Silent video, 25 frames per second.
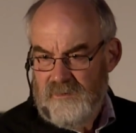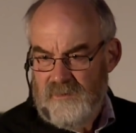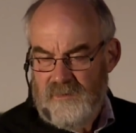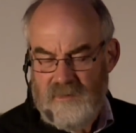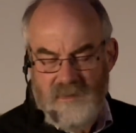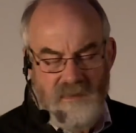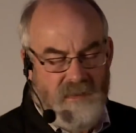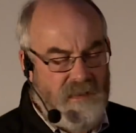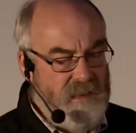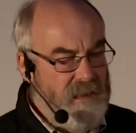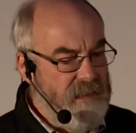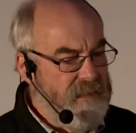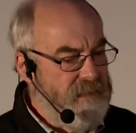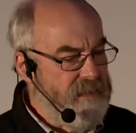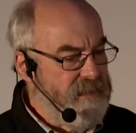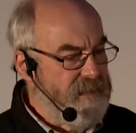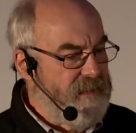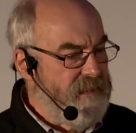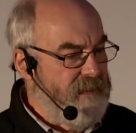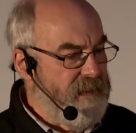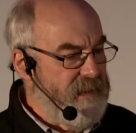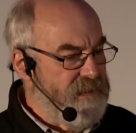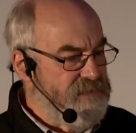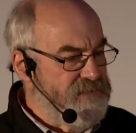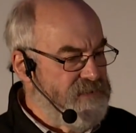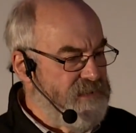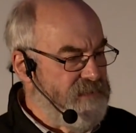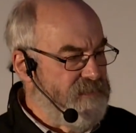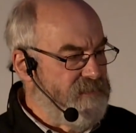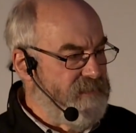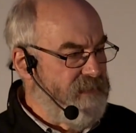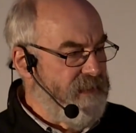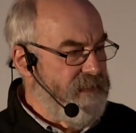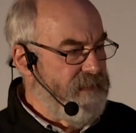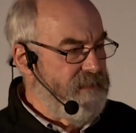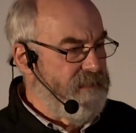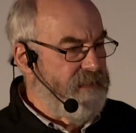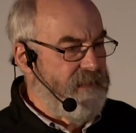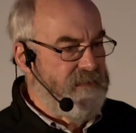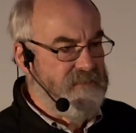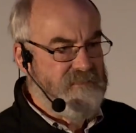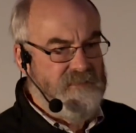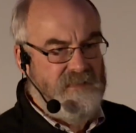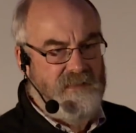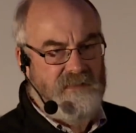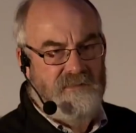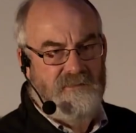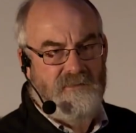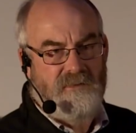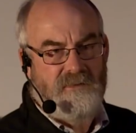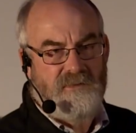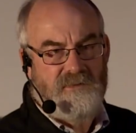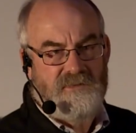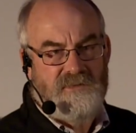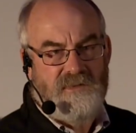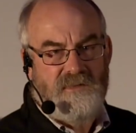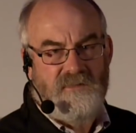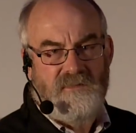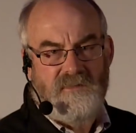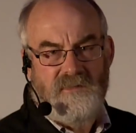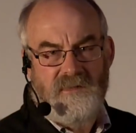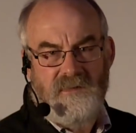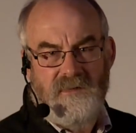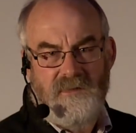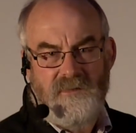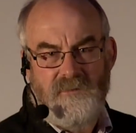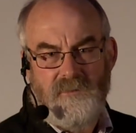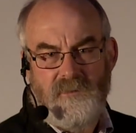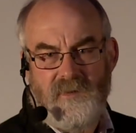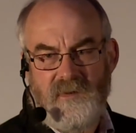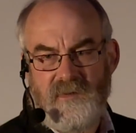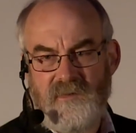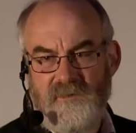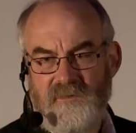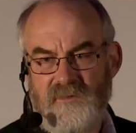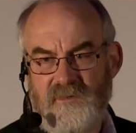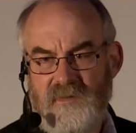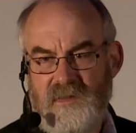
yeah, and it can actually take that technology sideways